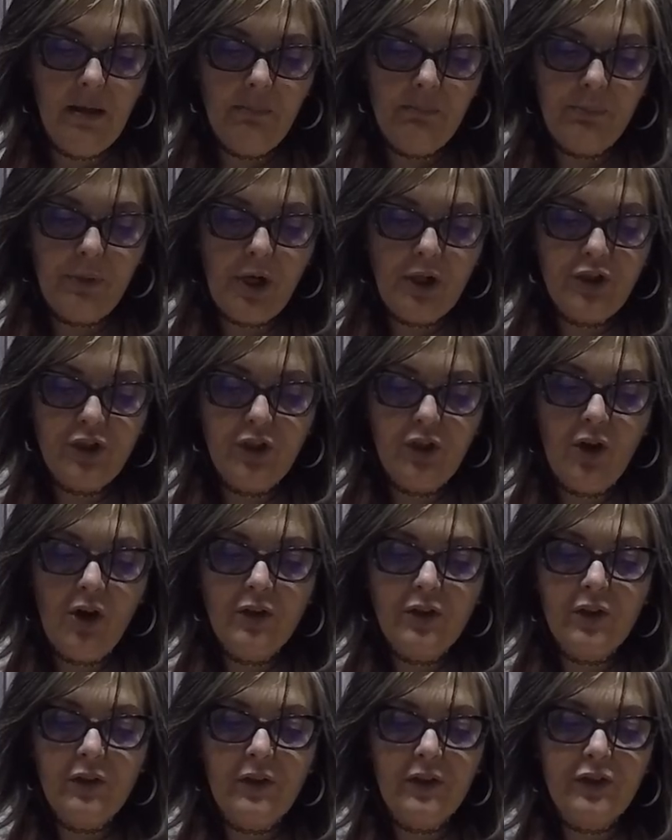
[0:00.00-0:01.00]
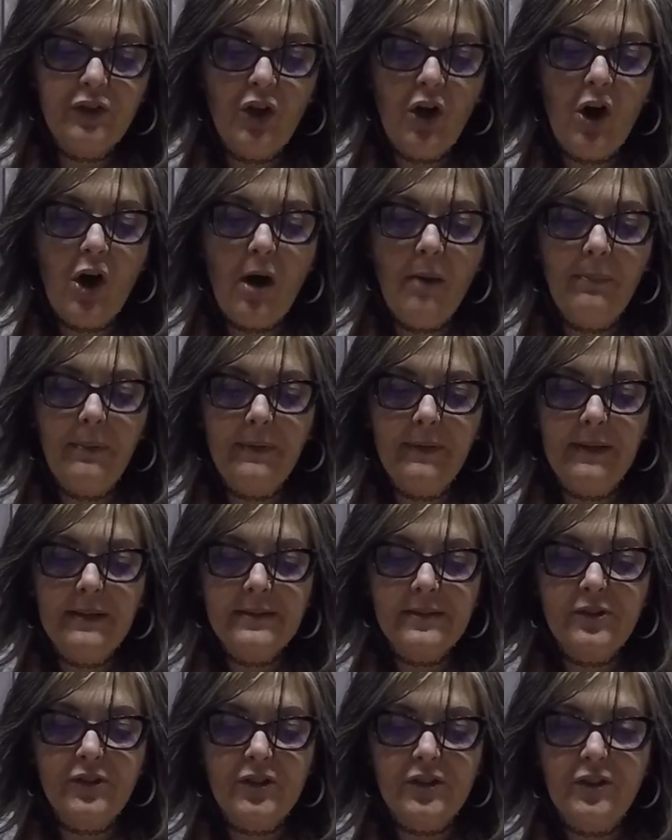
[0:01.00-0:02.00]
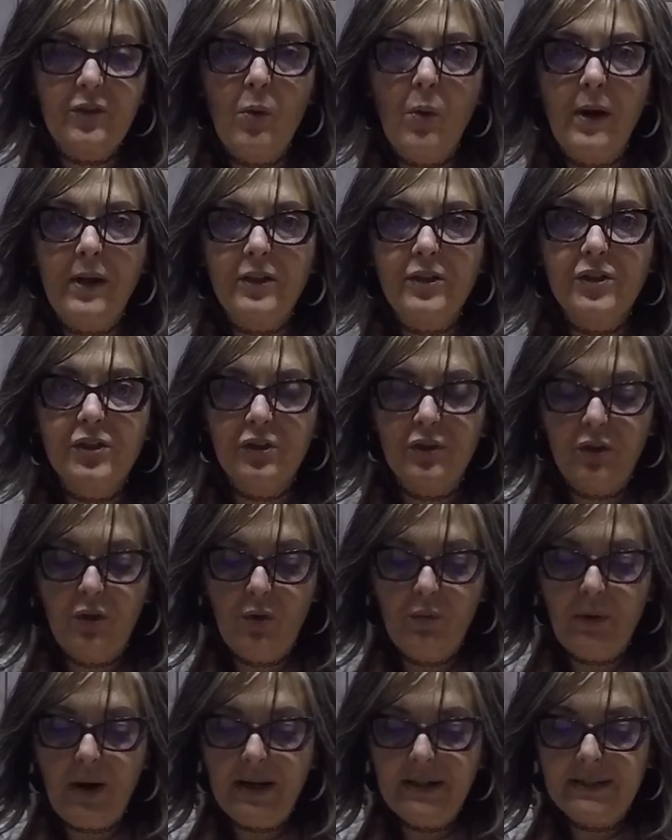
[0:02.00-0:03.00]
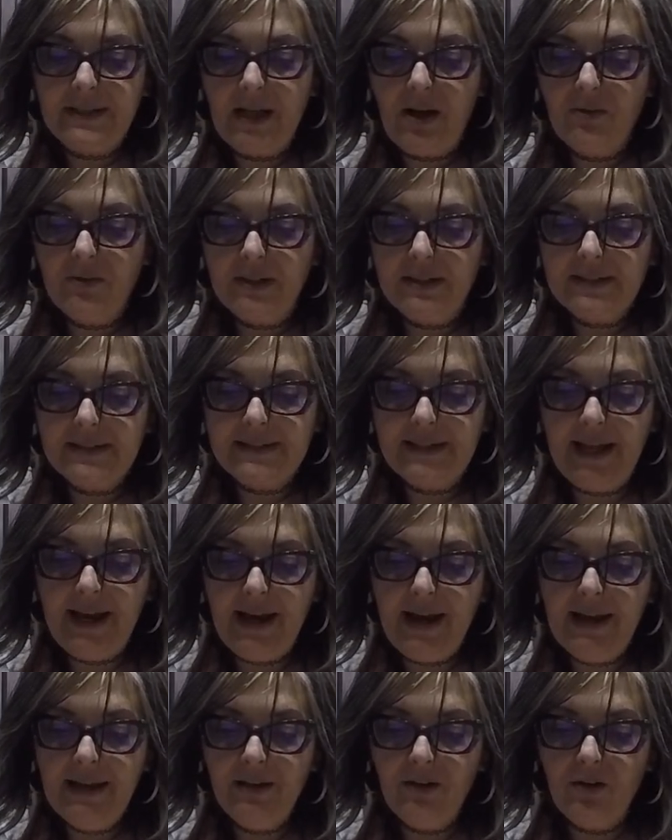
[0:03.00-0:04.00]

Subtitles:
brush it onto the top, and it's just going to go right down inside